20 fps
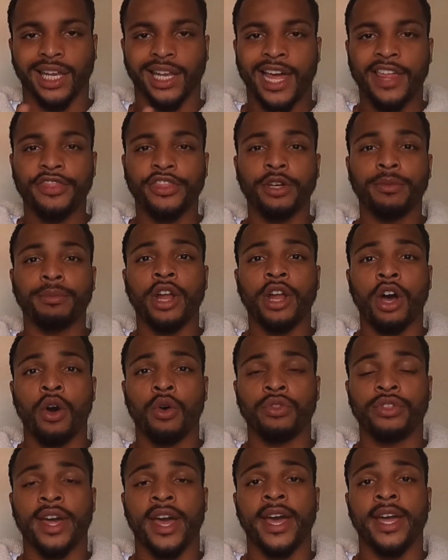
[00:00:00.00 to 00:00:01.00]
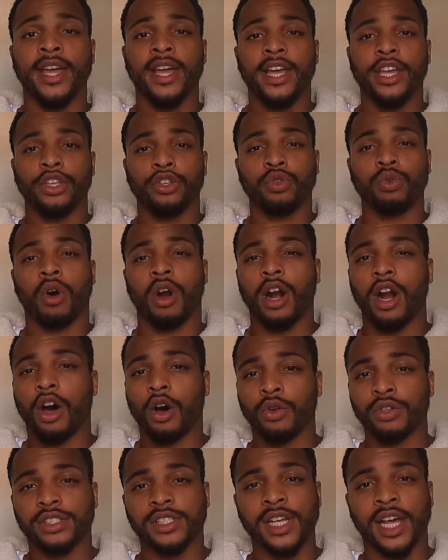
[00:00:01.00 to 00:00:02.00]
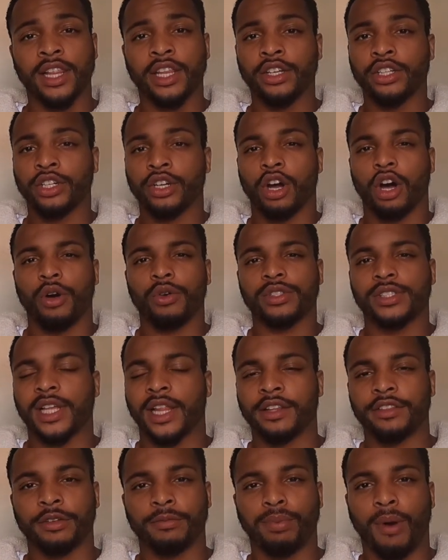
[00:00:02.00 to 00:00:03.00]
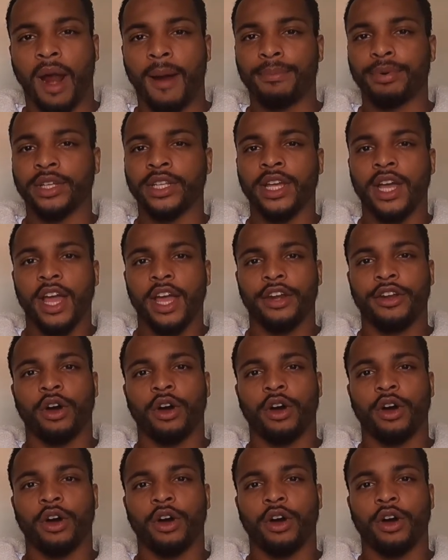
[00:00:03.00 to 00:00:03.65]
Let know that you are a wholesaler, you're wholesaling the property.